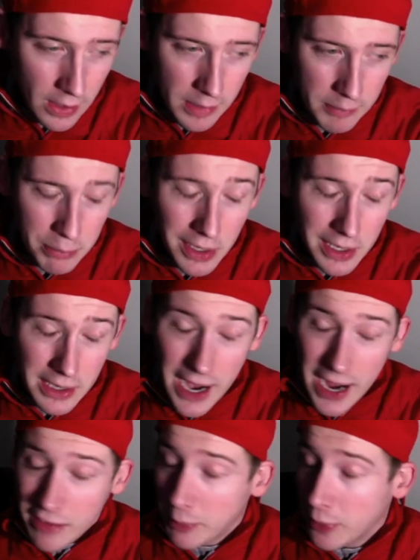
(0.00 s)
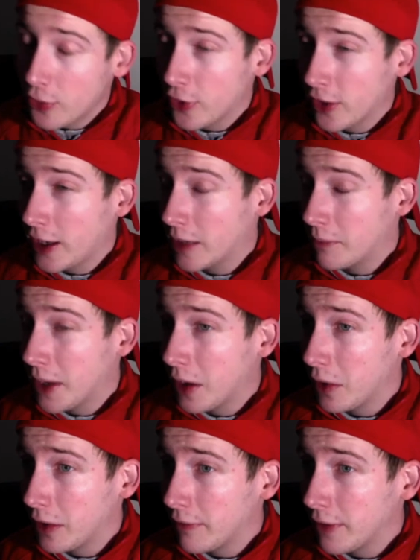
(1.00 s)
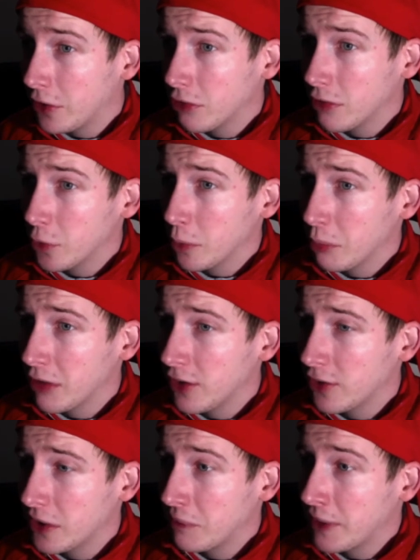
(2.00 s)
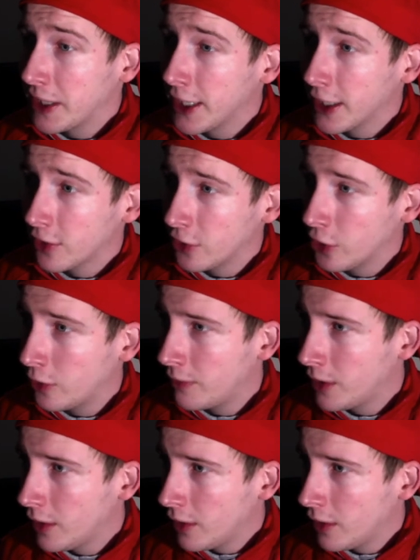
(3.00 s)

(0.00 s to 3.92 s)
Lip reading: but I've been thinking about eventually replacing my Hexome.